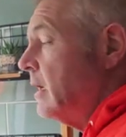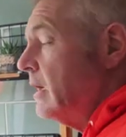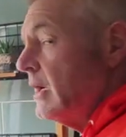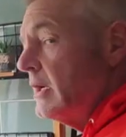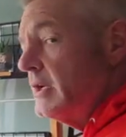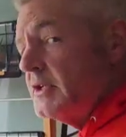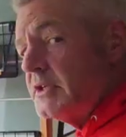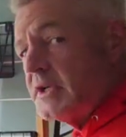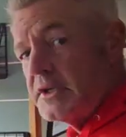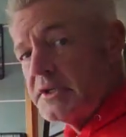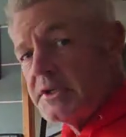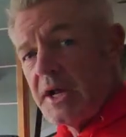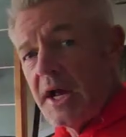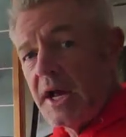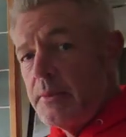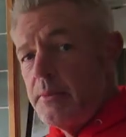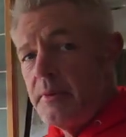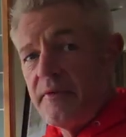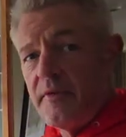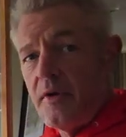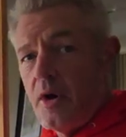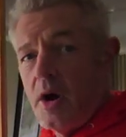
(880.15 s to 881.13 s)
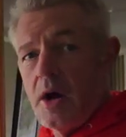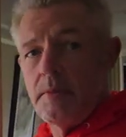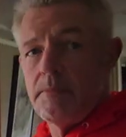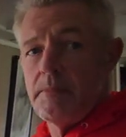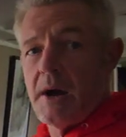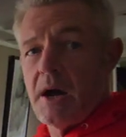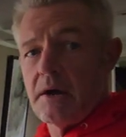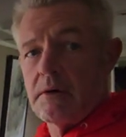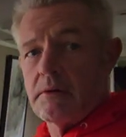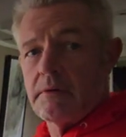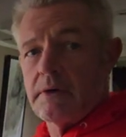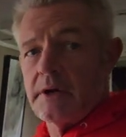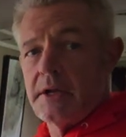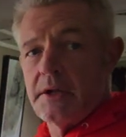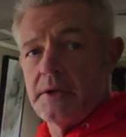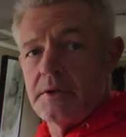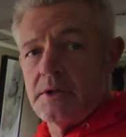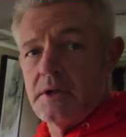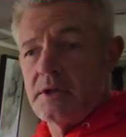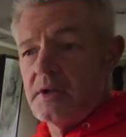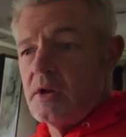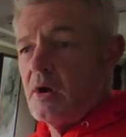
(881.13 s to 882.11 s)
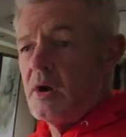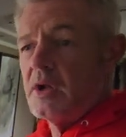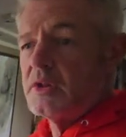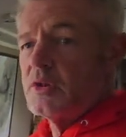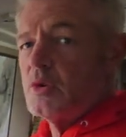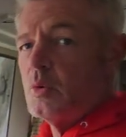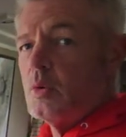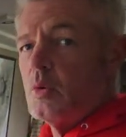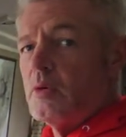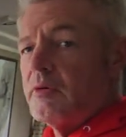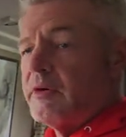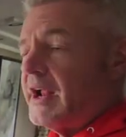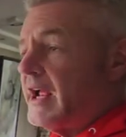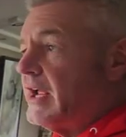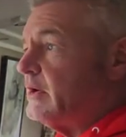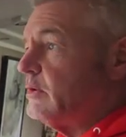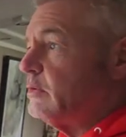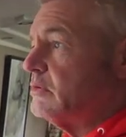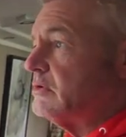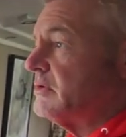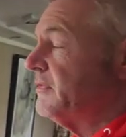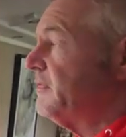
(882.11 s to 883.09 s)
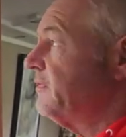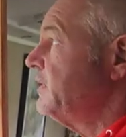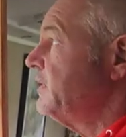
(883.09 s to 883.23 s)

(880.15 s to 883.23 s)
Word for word: It's the same with ironmongery and like door handles and